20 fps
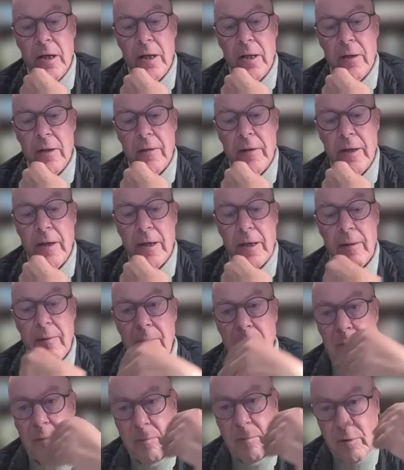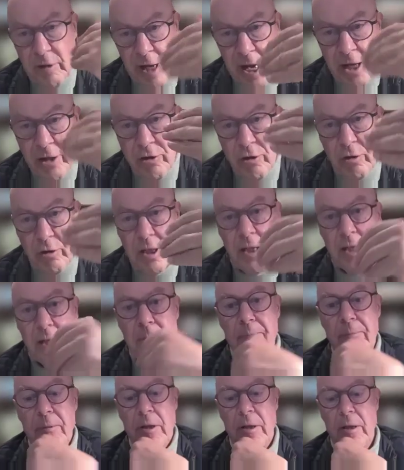they gradually
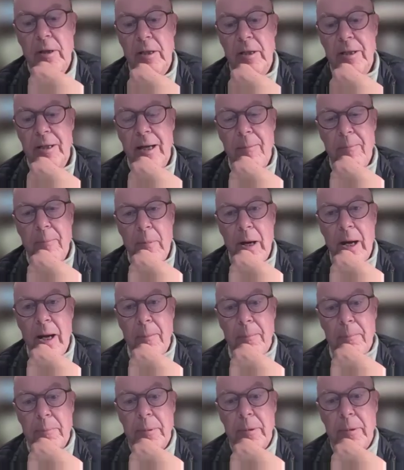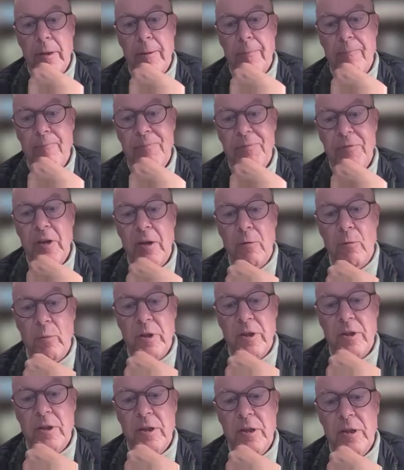come up
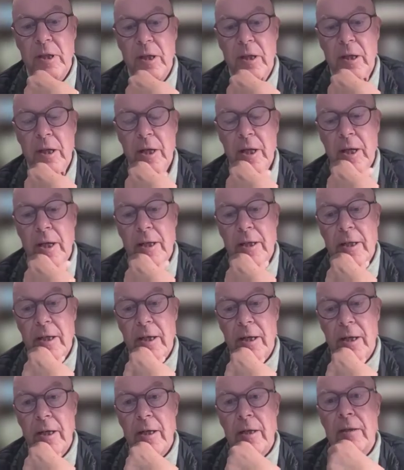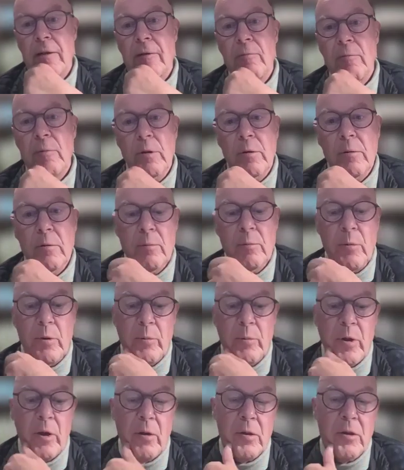with what
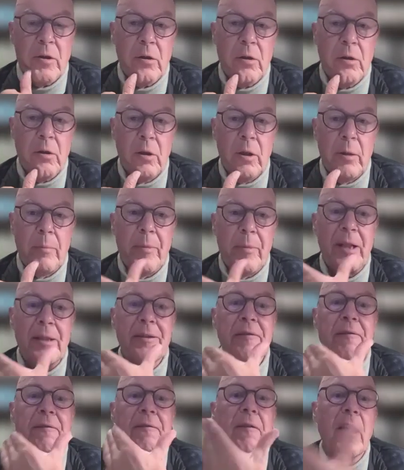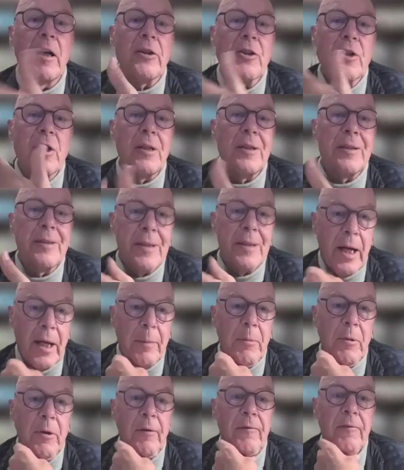we also call a multifunctional
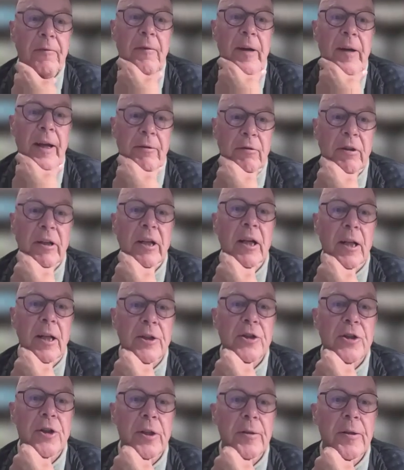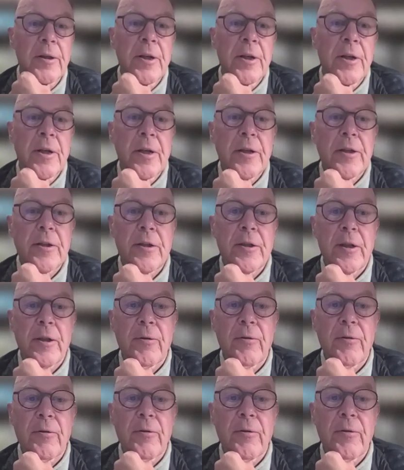type of agriculture,
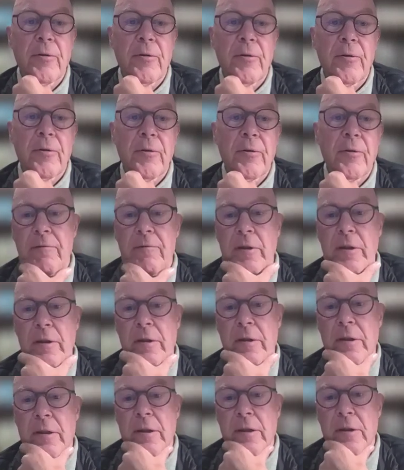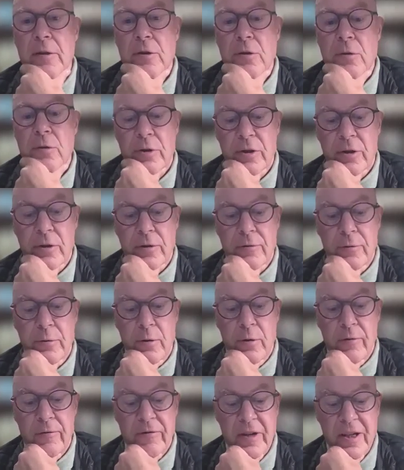so that they have different sources
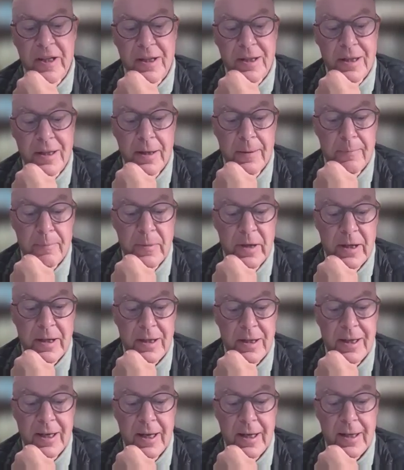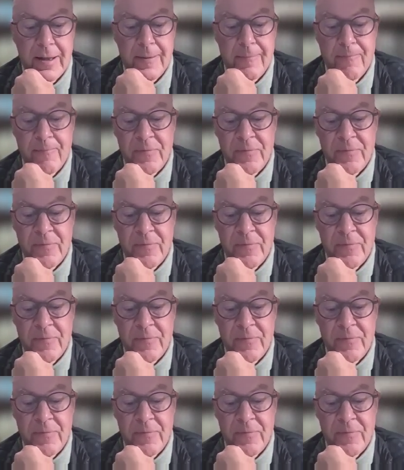of income and can